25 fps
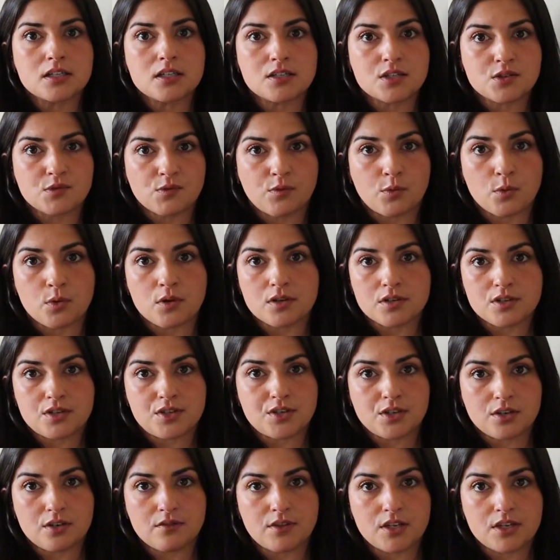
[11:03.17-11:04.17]
It's for a
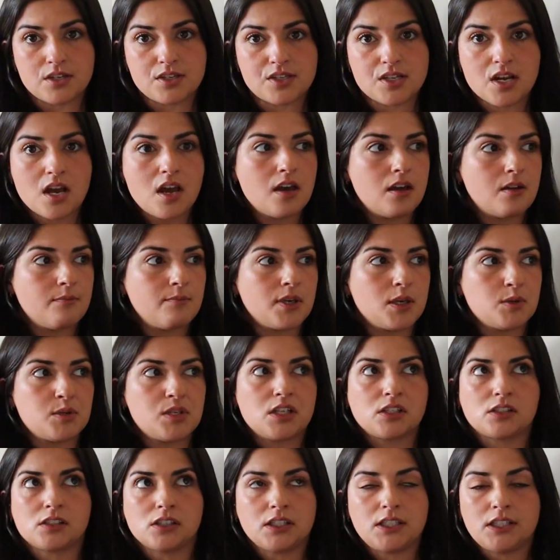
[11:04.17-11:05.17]
service. Maybe
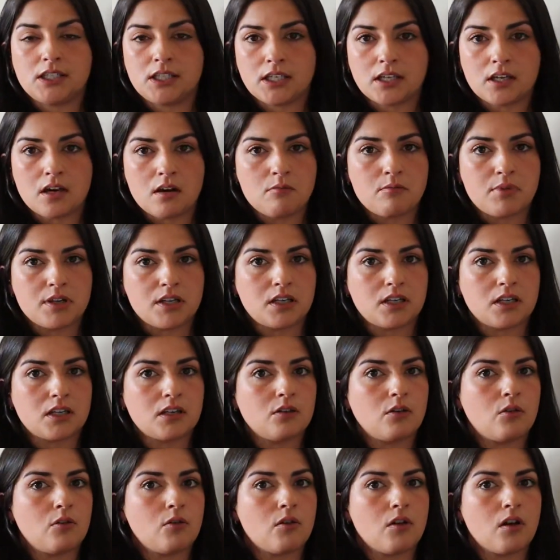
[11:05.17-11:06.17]
a cleaning company
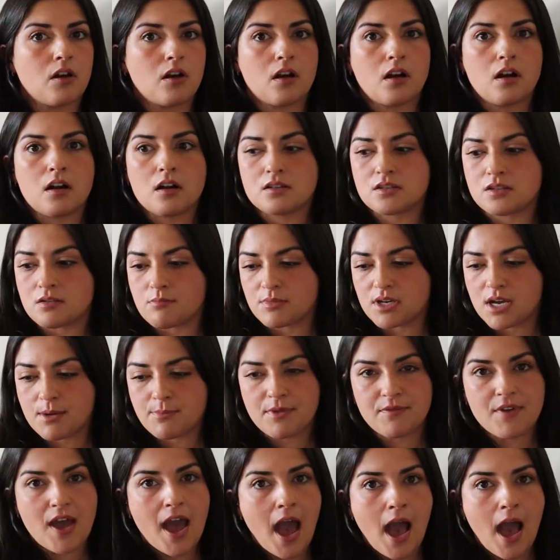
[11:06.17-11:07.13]
or some type of